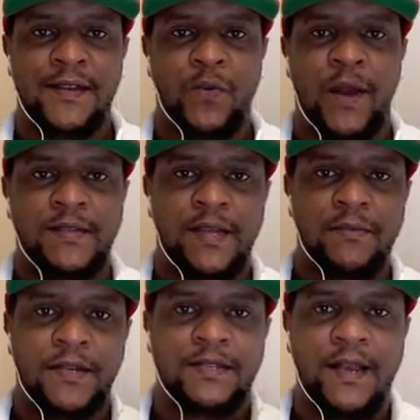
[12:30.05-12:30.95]
when
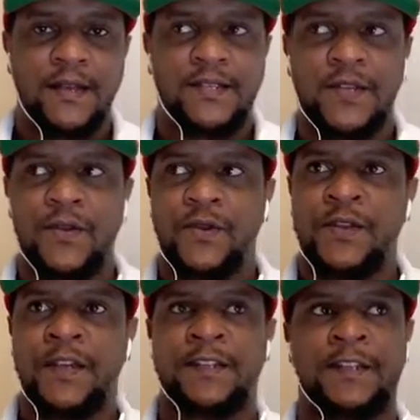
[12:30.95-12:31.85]
somebody tells you
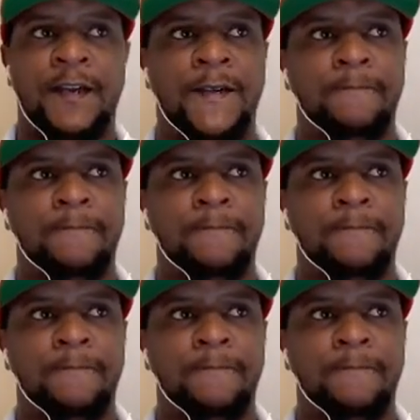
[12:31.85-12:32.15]
that